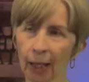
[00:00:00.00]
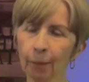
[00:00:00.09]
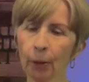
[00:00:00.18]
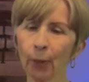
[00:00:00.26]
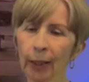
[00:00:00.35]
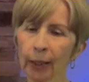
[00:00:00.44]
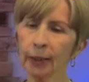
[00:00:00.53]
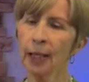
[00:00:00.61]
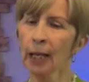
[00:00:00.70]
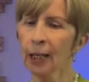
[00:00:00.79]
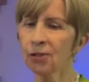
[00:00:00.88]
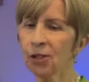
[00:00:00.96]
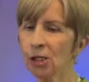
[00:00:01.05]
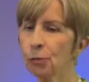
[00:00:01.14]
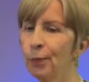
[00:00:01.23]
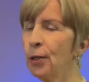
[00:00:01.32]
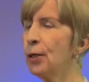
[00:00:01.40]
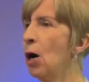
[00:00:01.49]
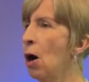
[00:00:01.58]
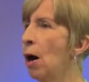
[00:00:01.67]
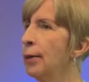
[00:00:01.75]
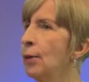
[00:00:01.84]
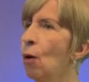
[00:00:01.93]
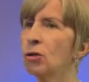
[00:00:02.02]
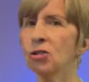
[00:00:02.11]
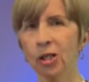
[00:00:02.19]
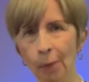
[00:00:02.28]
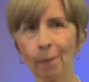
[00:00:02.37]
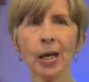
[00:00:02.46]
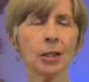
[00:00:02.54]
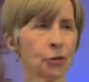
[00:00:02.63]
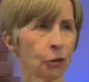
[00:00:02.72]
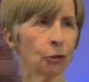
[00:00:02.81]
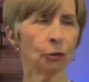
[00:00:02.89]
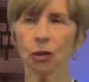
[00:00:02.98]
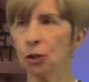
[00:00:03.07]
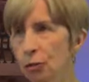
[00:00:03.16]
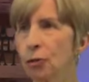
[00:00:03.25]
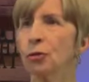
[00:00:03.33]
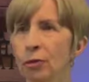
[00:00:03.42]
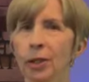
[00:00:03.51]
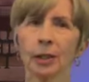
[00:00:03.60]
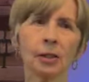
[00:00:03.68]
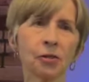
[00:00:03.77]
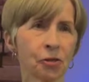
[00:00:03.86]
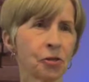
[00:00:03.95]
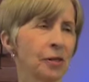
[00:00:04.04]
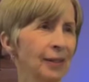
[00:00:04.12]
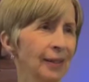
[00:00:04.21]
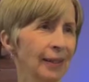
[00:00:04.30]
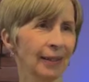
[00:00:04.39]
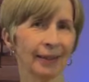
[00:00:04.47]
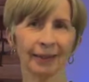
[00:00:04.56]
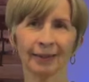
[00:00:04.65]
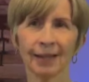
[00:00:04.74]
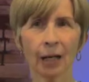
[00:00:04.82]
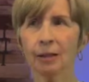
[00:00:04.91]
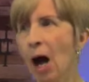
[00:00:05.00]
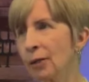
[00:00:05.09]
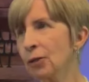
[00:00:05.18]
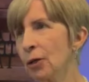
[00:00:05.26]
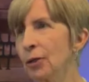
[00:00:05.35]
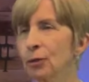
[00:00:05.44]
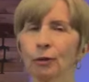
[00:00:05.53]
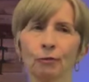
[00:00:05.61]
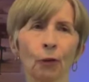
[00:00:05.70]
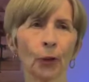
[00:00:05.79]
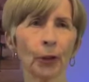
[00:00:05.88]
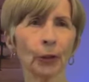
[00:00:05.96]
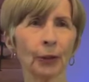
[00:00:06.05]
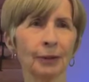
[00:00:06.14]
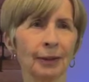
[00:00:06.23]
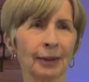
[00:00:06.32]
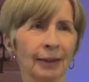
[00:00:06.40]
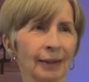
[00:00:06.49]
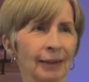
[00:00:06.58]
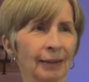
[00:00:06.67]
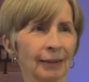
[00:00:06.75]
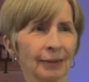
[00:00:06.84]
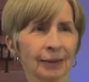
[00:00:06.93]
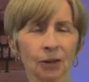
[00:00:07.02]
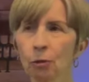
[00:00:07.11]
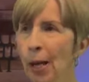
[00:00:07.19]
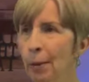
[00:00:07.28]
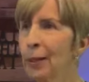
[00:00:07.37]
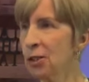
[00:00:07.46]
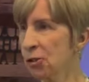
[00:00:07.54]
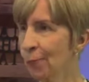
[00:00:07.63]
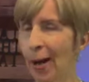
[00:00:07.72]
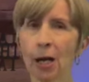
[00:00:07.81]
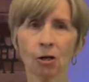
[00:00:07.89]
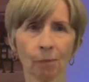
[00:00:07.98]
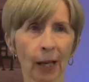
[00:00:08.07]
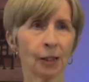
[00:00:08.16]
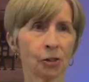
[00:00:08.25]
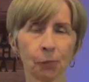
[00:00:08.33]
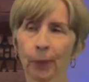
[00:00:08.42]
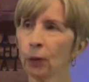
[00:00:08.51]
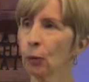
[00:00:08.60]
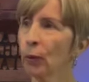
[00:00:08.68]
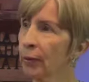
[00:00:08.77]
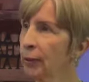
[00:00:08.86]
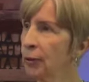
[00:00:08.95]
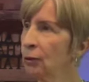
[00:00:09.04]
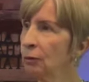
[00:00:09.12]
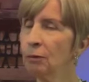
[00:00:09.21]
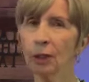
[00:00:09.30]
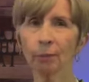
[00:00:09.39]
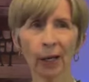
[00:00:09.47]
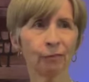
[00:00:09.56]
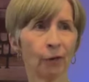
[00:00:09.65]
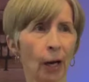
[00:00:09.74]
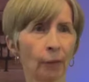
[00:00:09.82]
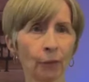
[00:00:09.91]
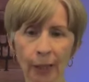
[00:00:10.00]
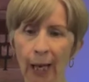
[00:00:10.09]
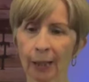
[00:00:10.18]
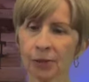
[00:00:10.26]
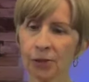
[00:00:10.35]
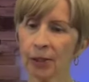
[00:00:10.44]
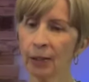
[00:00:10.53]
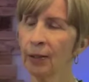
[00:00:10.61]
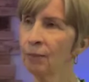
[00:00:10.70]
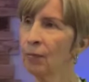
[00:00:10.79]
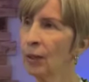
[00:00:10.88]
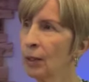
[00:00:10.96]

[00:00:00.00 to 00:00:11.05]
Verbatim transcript: And let me read it. It says, put on or slip into. You do this. Not God's going to do it for you. You may be inspired by Spirit within you, by Father, yes.